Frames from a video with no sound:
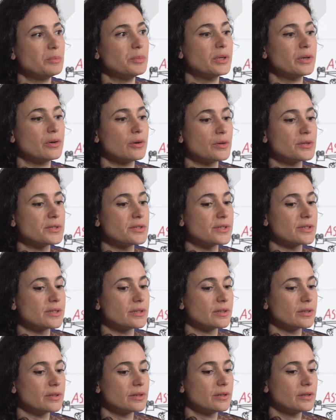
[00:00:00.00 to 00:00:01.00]

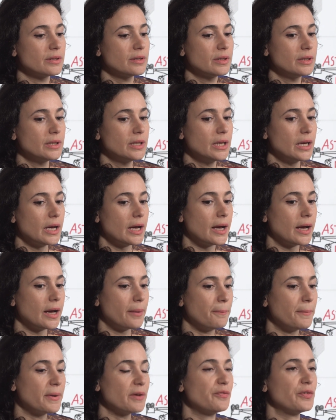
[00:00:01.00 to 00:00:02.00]
because
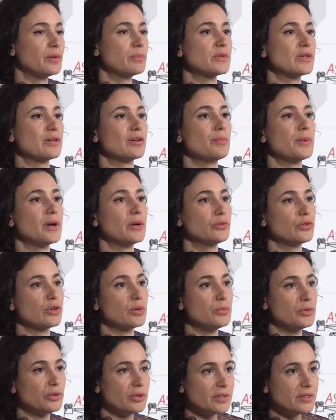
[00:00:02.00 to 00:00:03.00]
my films are about
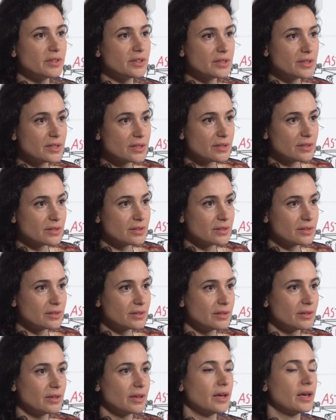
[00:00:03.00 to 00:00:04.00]
communities
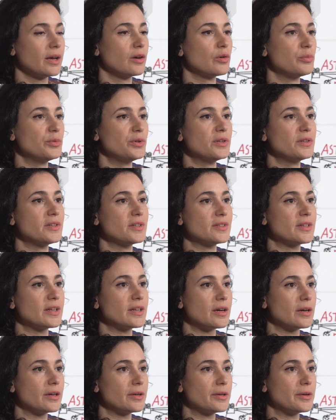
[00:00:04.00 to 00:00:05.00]

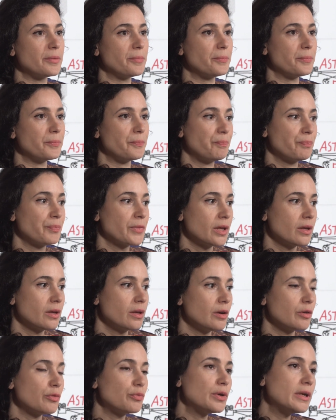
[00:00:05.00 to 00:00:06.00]
that I am
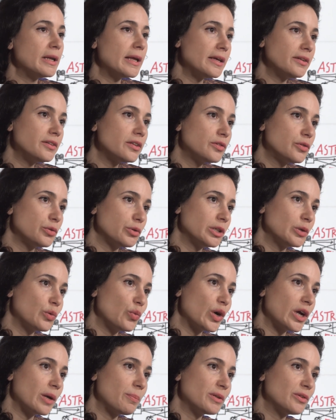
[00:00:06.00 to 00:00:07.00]
related to in a
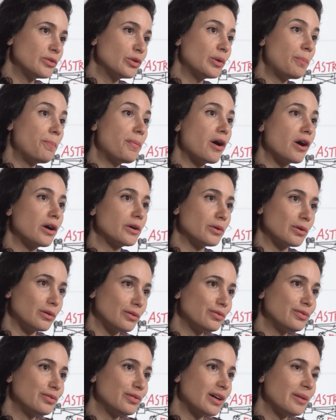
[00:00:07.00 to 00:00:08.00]
way but not a part
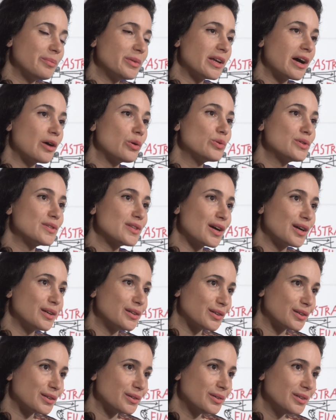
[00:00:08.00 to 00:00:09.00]
of. I'm an
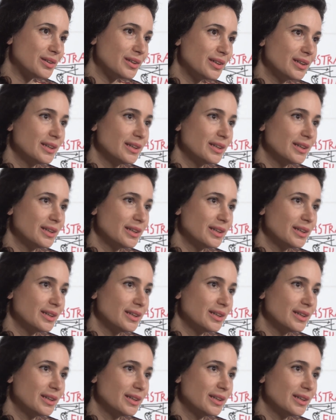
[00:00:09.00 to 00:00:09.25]
outsider,